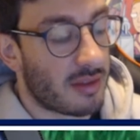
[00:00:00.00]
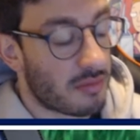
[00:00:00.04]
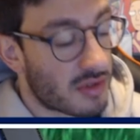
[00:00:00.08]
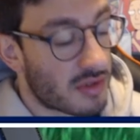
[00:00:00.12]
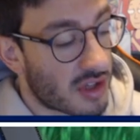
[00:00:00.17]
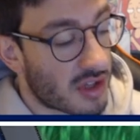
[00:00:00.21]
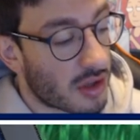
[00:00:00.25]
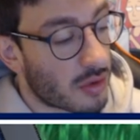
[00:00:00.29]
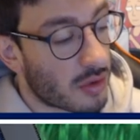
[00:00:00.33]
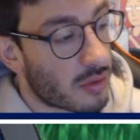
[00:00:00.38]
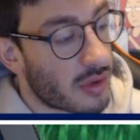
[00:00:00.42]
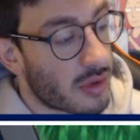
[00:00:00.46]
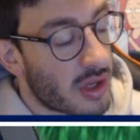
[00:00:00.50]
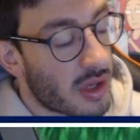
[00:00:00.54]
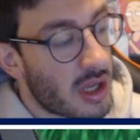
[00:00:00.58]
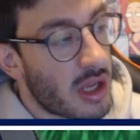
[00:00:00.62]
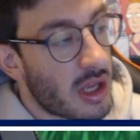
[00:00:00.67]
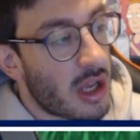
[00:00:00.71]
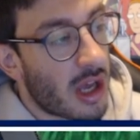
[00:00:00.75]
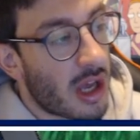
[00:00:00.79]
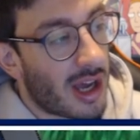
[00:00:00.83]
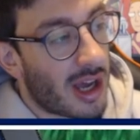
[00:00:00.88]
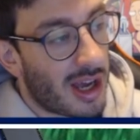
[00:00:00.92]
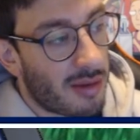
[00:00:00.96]
So,
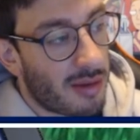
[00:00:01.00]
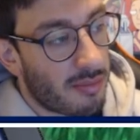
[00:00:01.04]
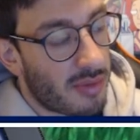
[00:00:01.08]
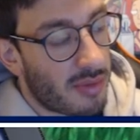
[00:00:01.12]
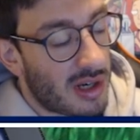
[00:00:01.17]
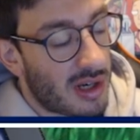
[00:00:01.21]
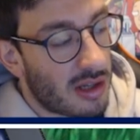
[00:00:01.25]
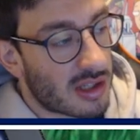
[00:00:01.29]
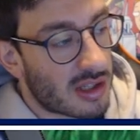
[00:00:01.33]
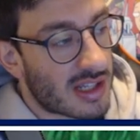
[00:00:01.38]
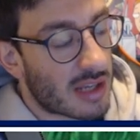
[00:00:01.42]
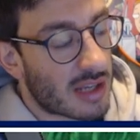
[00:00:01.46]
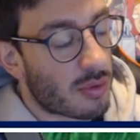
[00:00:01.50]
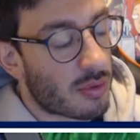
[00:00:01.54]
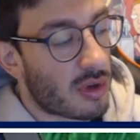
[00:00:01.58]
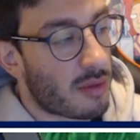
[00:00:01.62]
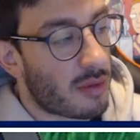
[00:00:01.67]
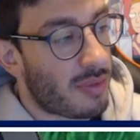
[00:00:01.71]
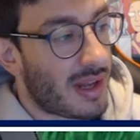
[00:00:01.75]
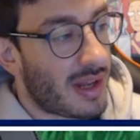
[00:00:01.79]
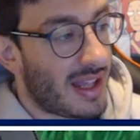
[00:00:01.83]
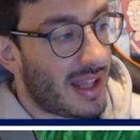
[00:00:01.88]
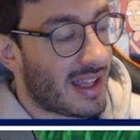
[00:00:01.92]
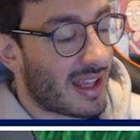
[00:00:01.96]
but it looks like we're
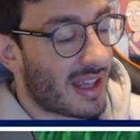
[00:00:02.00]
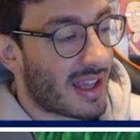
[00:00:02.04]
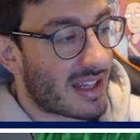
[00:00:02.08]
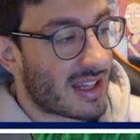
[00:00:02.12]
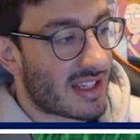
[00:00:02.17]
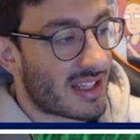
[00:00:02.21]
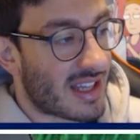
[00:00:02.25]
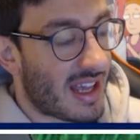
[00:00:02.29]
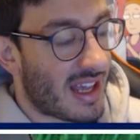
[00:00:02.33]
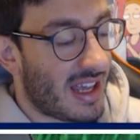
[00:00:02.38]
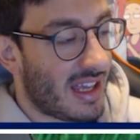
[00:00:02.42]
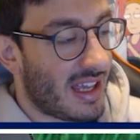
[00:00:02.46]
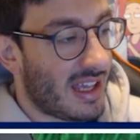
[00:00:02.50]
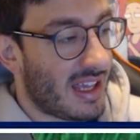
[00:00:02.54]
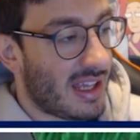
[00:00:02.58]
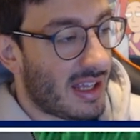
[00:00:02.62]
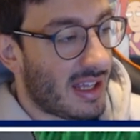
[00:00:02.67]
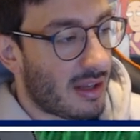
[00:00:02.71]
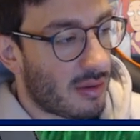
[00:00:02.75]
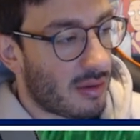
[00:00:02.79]
not playing against a.